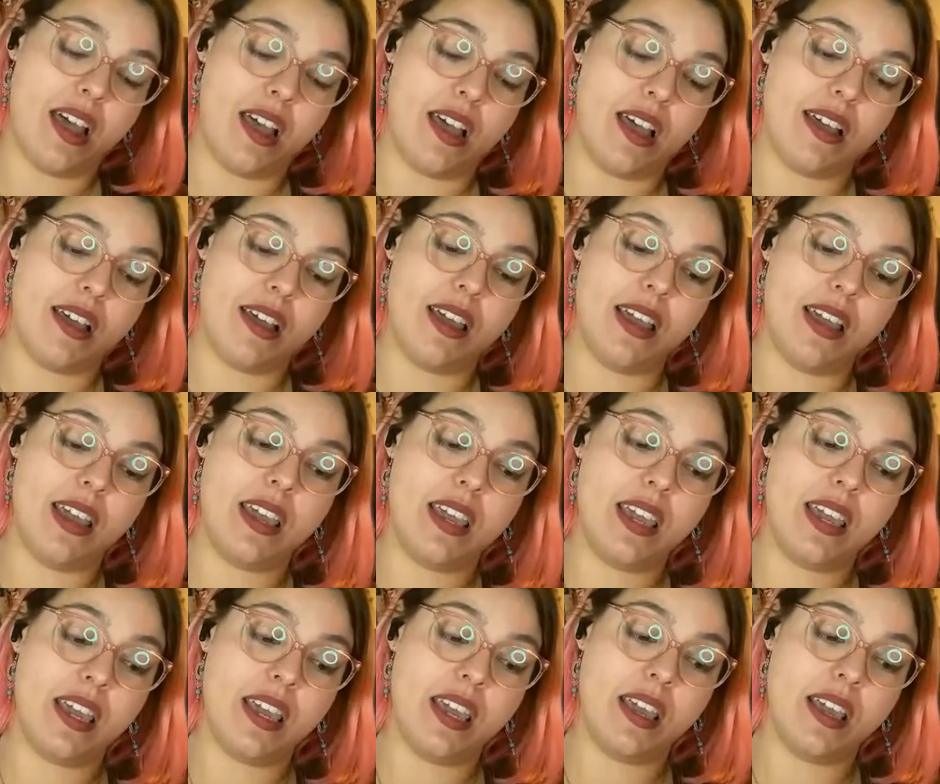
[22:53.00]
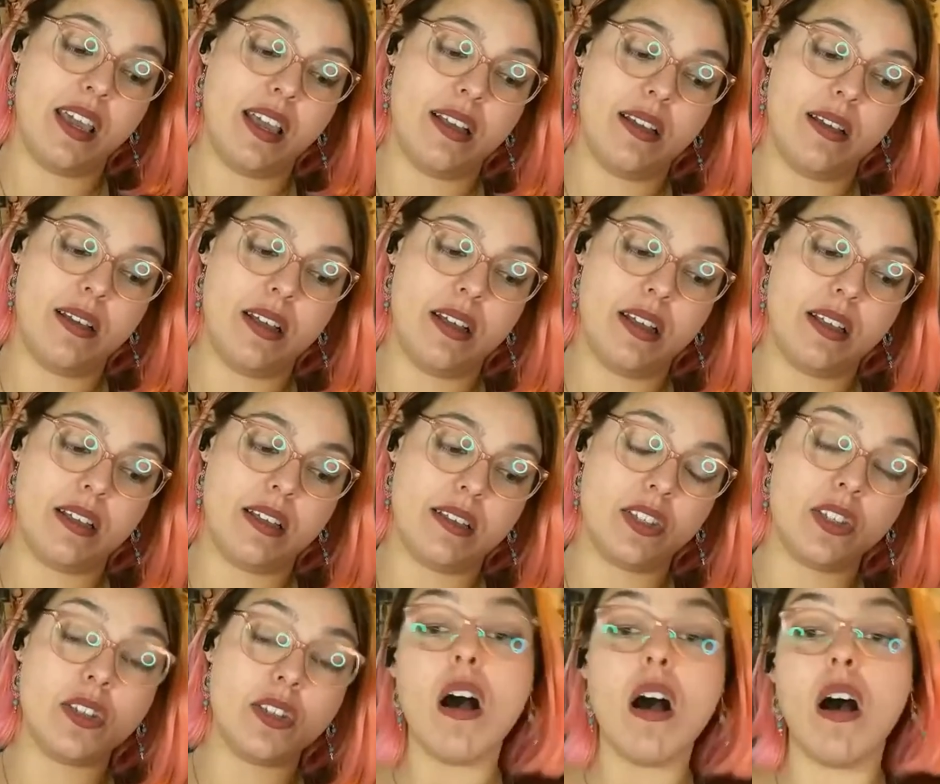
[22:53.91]
he
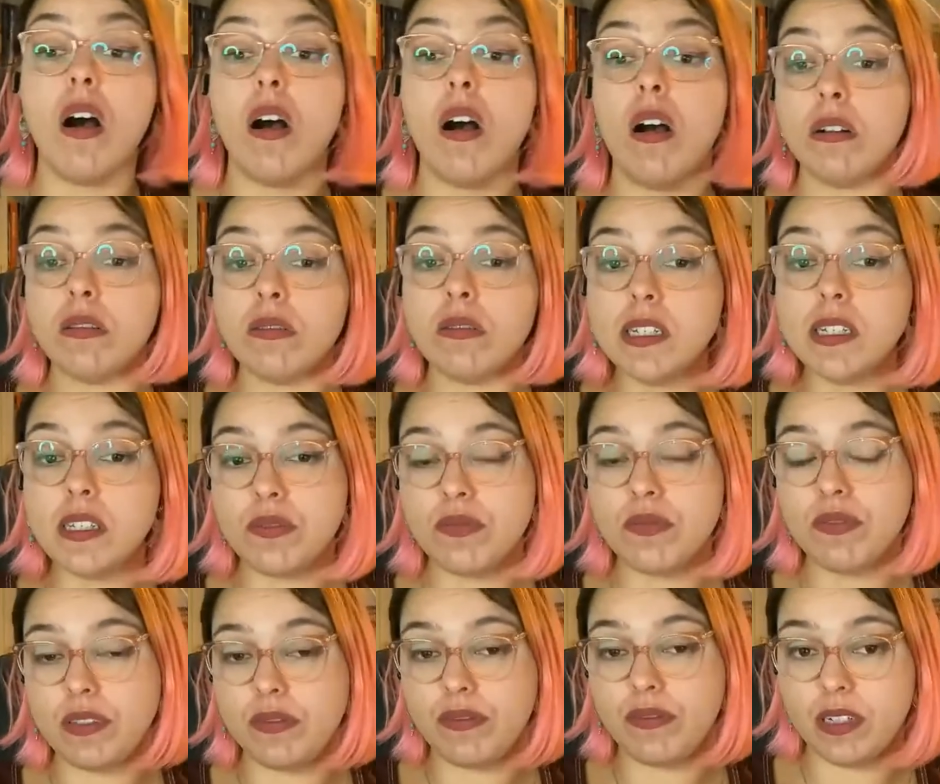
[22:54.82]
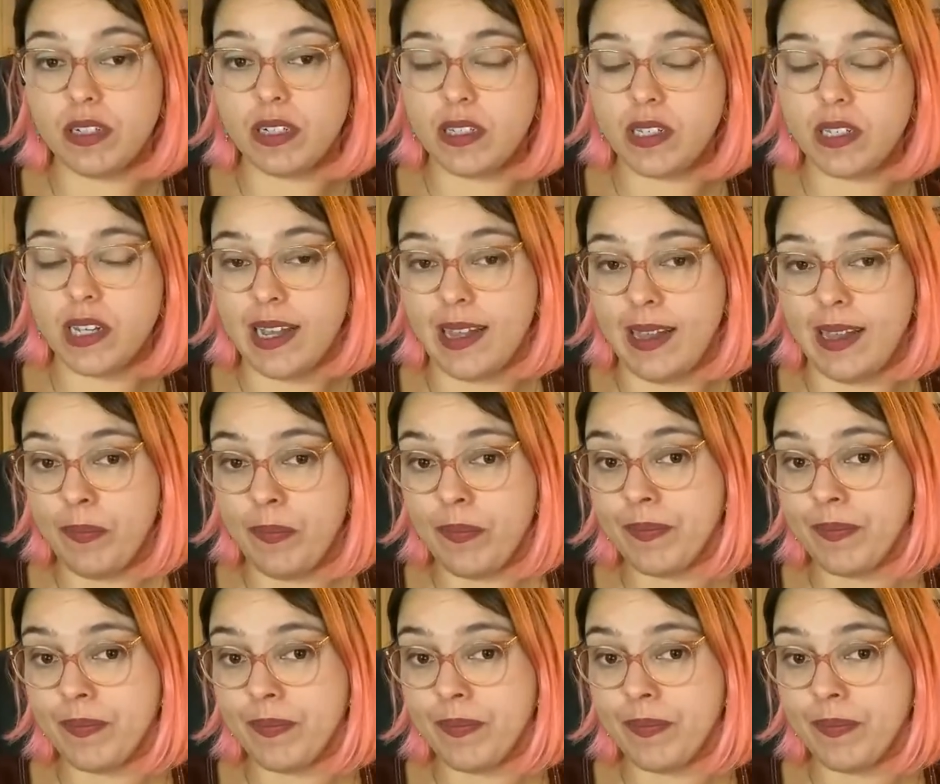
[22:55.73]
saw Hogwarts for the first time,